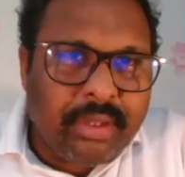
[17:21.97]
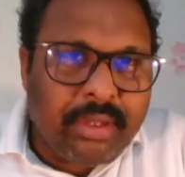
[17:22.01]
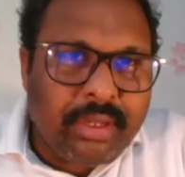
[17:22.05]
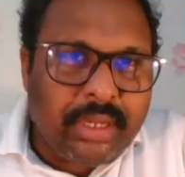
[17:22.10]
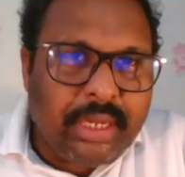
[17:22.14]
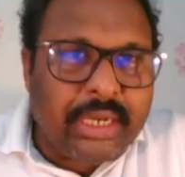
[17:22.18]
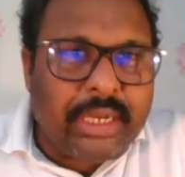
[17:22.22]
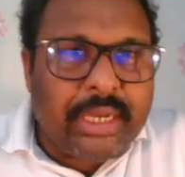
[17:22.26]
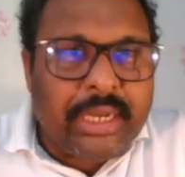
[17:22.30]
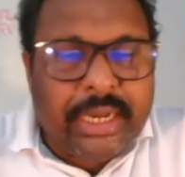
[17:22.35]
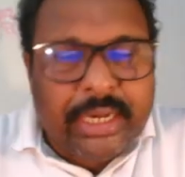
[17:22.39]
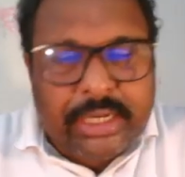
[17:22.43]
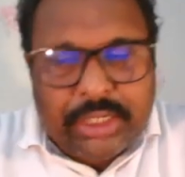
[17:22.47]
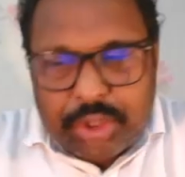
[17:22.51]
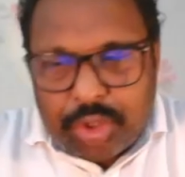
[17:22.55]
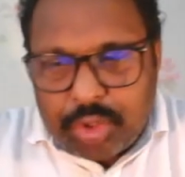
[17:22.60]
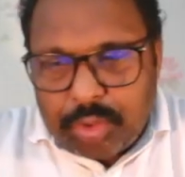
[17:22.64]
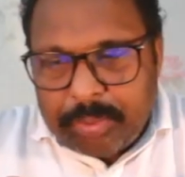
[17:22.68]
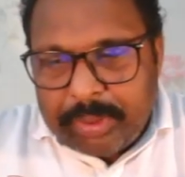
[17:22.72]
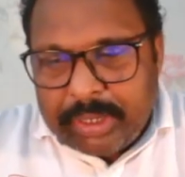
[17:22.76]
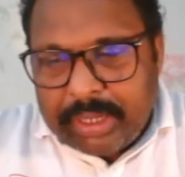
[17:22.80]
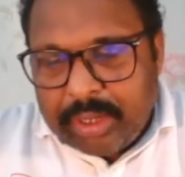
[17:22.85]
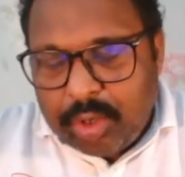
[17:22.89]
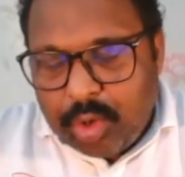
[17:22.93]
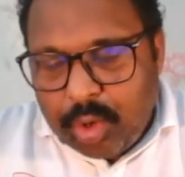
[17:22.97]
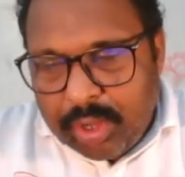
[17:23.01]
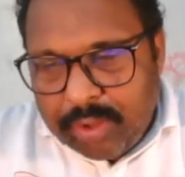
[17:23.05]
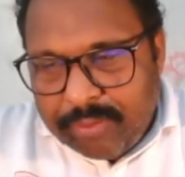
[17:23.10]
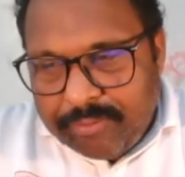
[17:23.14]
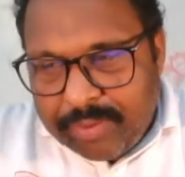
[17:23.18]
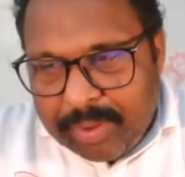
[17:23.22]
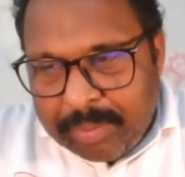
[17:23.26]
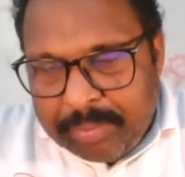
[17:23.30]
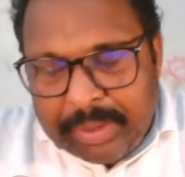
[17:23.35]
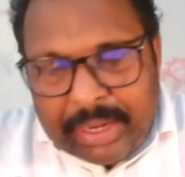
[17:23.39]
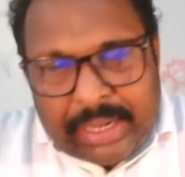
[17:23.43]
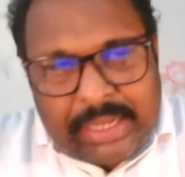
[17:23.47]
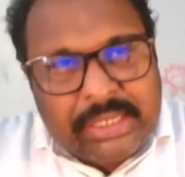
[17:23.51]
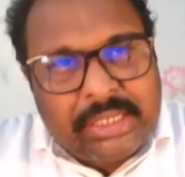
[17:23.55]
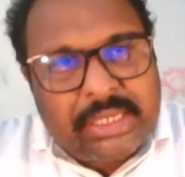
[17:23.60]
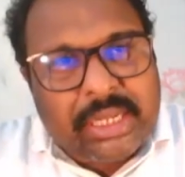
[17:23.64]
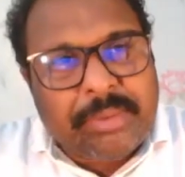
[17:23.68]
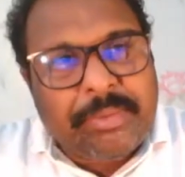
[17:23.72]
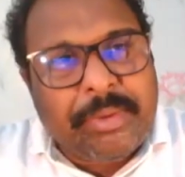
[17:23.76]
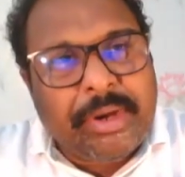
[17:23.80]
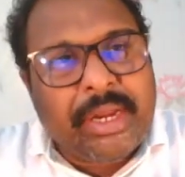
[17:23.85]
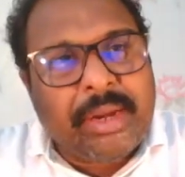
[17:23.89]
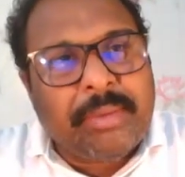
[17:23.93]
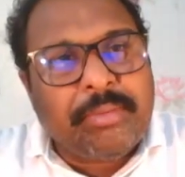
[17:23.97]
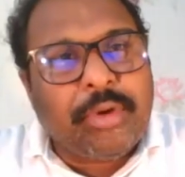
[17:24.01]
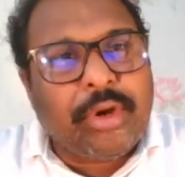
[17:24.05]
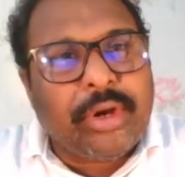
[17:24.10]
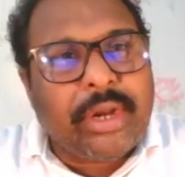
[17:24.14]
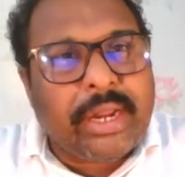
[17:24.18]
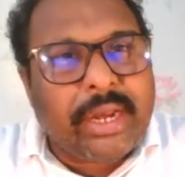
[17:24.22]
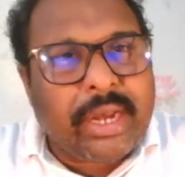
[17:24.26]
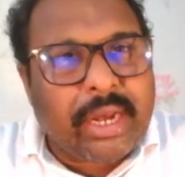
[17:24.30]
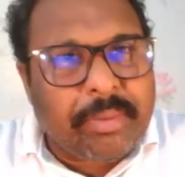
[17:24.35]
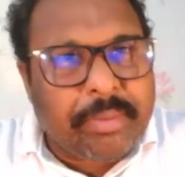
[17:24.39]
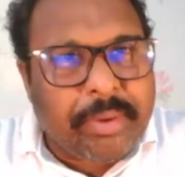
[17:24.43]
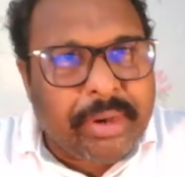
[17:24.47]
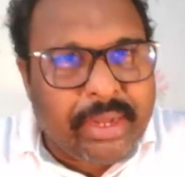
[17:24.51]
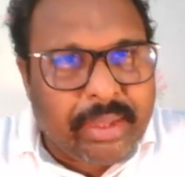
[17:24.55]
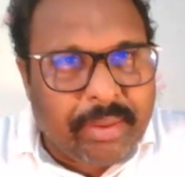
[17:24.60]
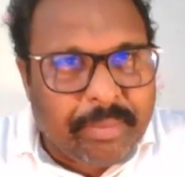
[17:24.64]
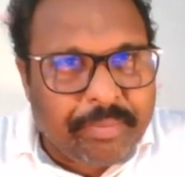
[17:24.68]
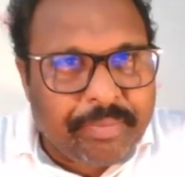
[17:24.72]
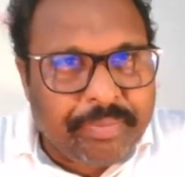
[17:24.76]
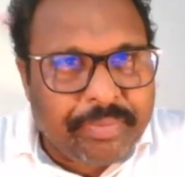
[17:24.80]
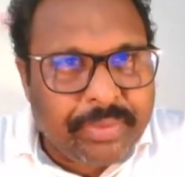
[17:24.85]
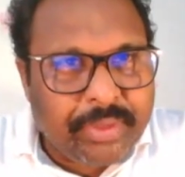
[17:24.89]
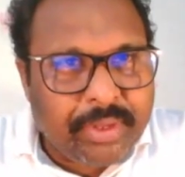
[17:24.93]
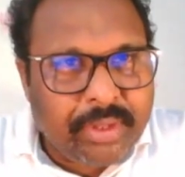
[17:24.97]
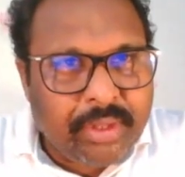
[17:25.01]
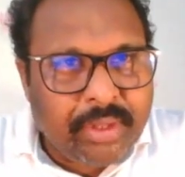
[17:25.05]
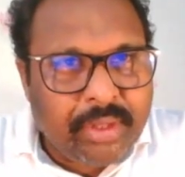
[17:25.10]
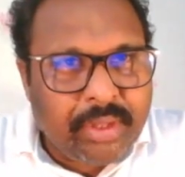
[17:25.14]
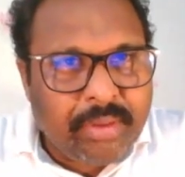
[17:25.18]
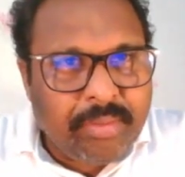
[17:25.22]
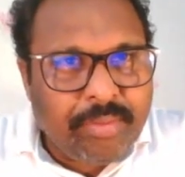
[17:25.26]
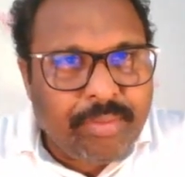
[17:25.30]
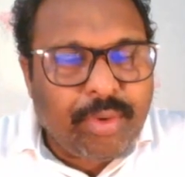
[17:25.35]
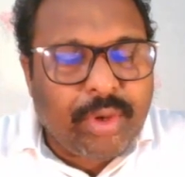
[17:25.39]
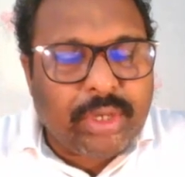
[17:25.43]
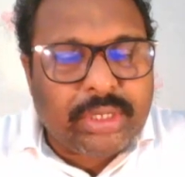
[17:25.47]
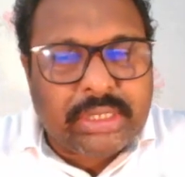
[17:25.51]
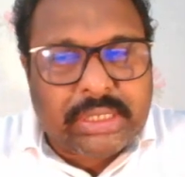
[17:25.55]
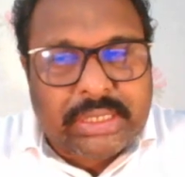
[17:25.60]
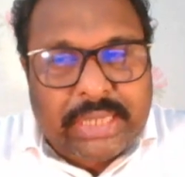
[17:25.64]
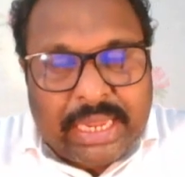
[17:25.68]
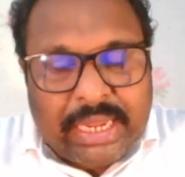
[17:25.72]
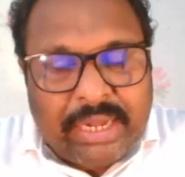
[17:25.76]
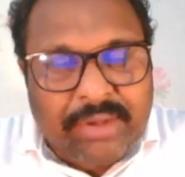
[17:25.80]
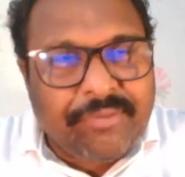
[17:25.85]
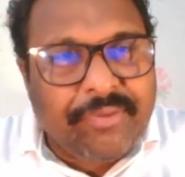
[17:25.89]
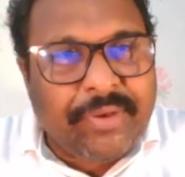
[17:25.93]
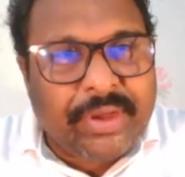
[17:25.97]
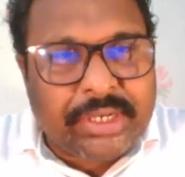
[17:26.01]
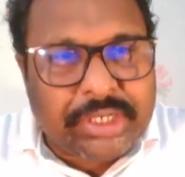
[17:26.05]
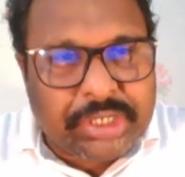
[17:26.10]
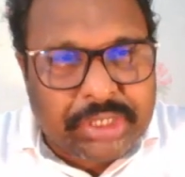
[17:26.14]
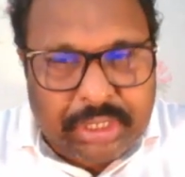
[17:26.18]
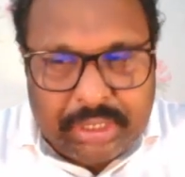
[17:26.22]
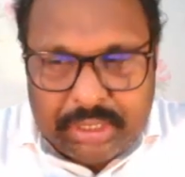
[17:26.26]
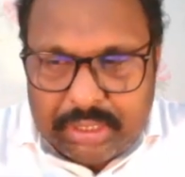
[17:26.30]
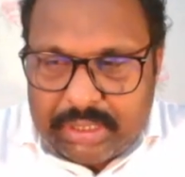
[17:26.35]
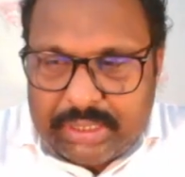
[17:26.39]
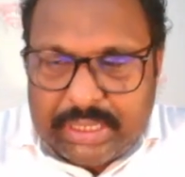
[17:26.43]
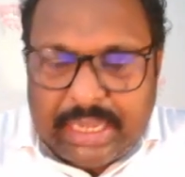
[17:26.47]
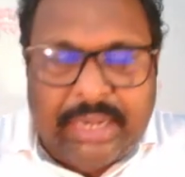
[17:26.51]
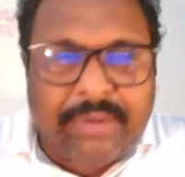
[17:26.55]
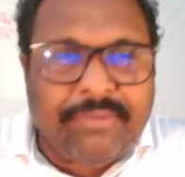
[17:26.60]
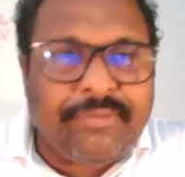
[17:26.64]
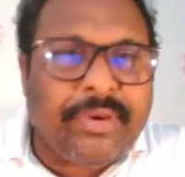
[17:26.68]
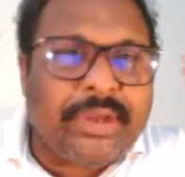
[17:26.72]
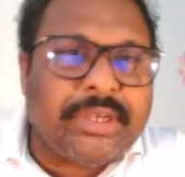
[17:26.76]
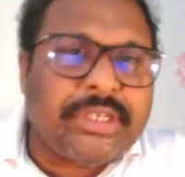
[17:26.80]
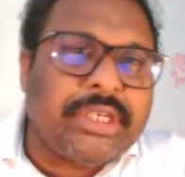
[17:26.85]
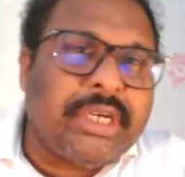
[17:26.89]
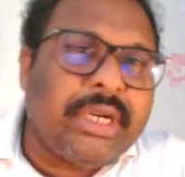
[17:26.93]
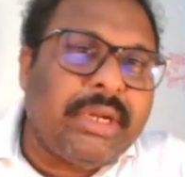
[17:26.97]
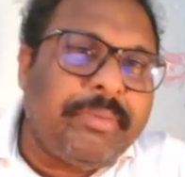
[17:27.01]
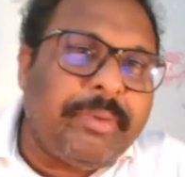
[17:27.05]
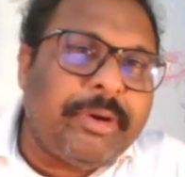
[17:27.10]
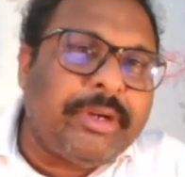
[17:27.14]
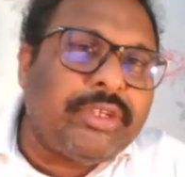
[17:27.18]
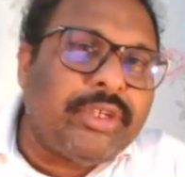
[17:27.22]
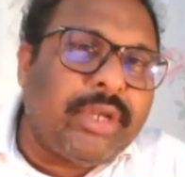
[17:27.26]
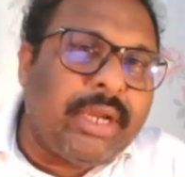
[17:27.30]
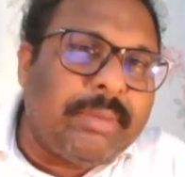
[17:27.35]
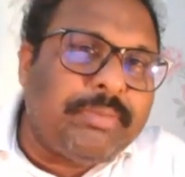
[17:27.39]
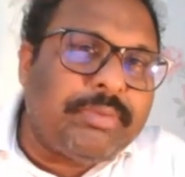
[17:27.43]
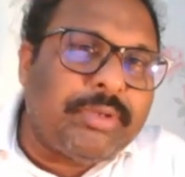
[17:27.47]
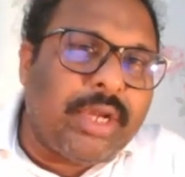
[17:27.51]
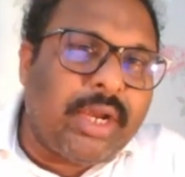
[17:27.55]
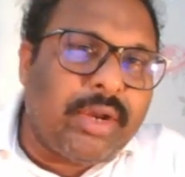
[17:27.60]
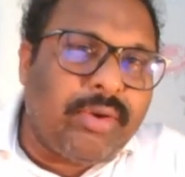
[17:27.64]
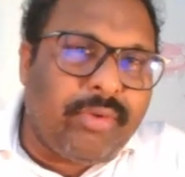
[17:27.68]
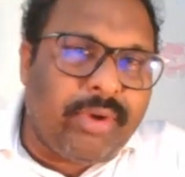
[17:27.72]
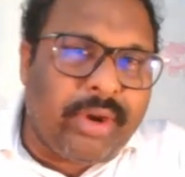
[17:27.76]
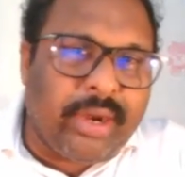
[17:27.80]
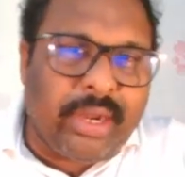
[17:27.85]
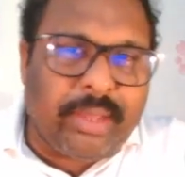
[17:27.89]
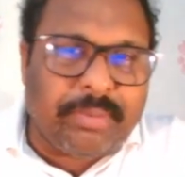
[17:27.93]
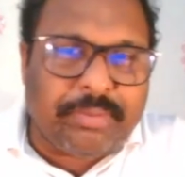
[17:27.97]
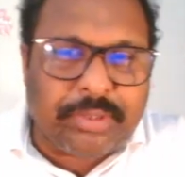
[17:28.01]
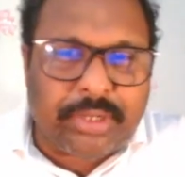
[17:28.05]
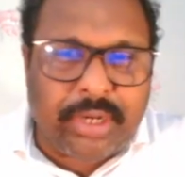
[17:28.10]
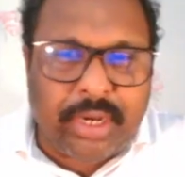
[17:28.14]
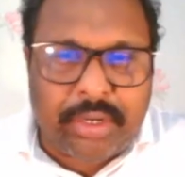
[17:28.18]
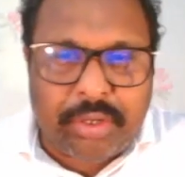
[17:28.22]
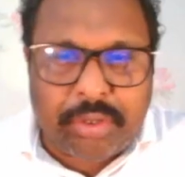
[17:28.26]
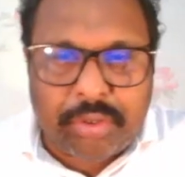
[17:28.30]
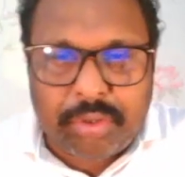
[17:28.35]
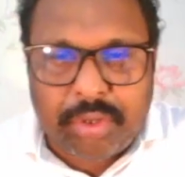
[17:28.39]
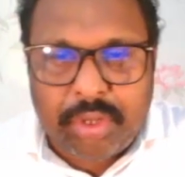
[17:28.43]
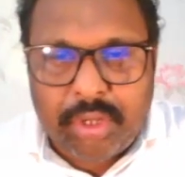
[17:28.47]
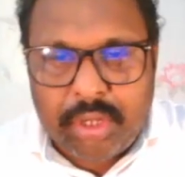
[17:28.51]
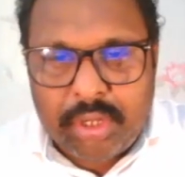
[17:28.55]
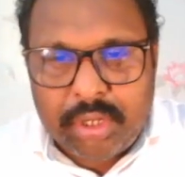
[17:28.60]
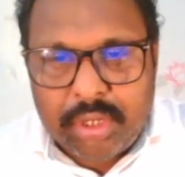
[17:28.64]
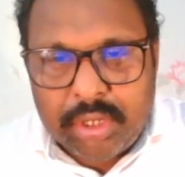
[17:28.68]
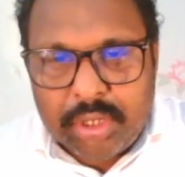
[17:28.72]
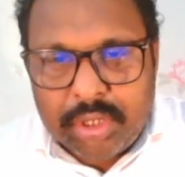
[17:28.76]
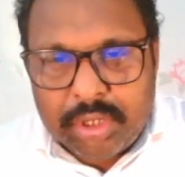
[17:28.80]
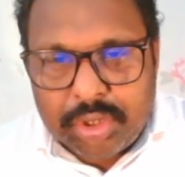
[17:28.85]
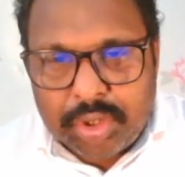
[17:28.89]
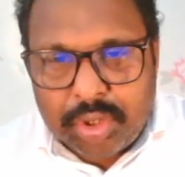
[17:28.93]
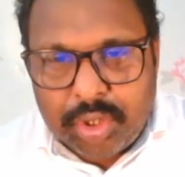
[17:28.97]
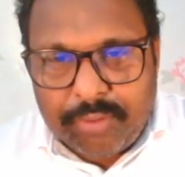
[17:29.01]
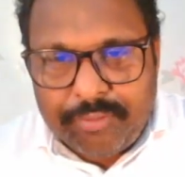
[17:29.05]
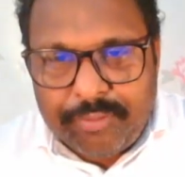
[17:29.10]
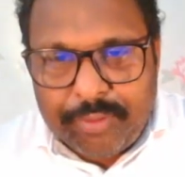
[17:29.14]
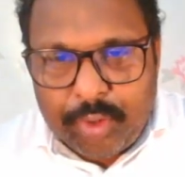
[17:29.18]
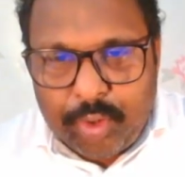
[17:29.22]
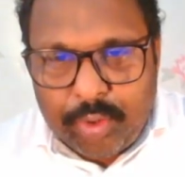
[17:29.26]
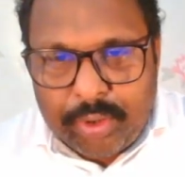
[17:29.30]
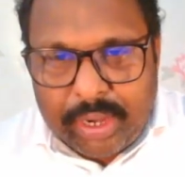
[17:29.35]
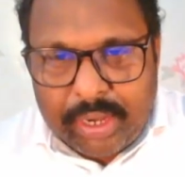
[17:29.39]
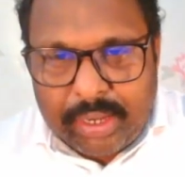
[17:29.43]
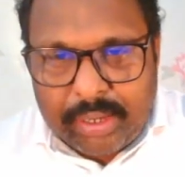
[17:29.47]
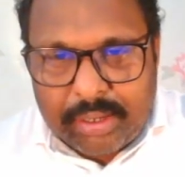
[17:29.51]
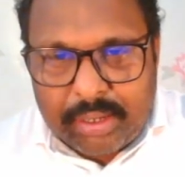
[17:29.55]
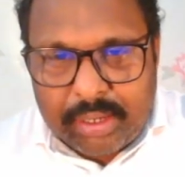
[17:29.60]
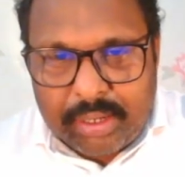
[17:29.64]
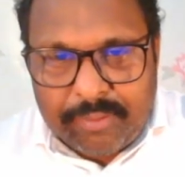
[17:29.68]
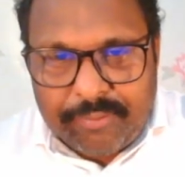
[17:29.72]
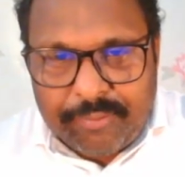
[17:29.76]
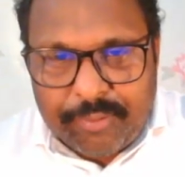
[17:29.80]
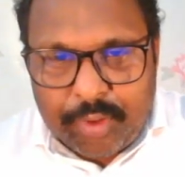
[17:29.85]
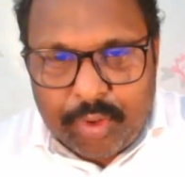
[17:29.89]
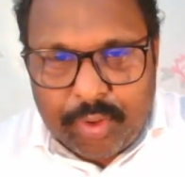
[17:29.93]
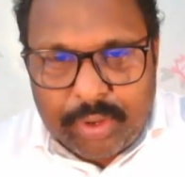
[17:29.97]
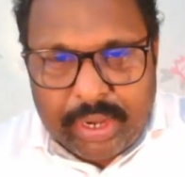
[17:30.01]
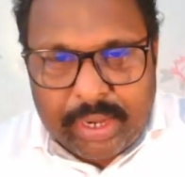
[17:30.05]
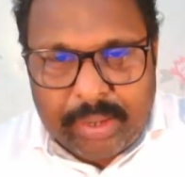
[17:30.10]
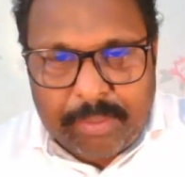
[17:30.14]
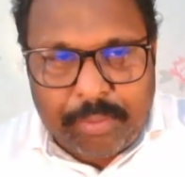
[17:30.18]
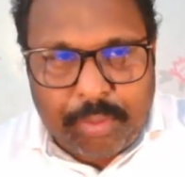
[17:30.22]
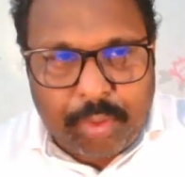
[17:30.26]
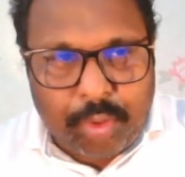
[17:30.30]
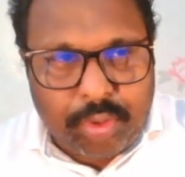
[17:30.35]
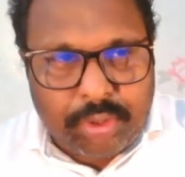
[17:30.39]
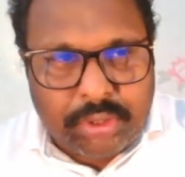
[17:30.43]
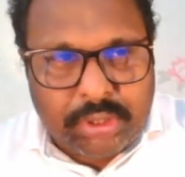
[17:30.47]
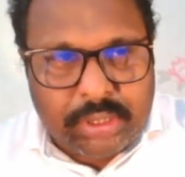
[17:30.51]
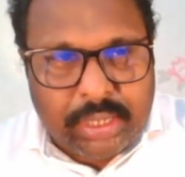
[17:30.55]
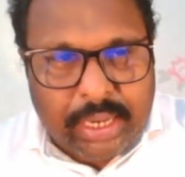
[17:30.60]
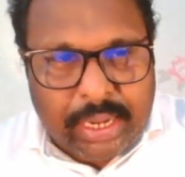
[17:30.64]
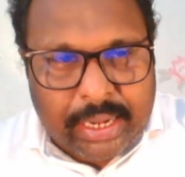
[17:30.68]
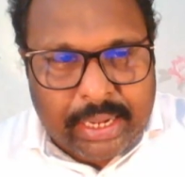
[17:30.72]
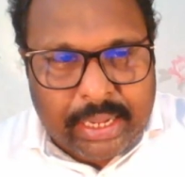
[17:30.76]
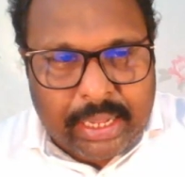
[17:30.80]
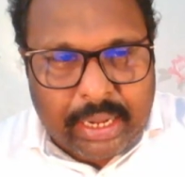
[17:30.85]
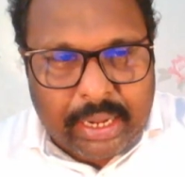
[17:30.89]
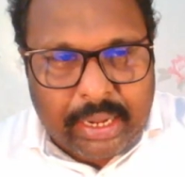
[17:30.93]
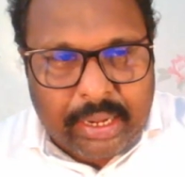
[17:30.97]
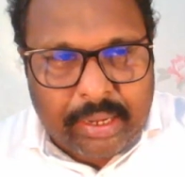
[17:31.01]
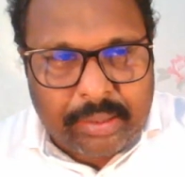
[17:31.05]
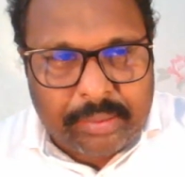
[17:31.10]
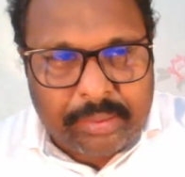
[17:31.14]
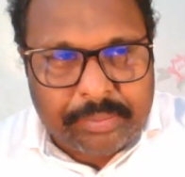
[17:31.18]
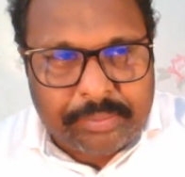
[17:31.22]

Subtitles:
It needs to be going from denser medium to rarer medium. Because sine function depends on epsilon 1 and epsilon 2. So if you look at Brewster angle,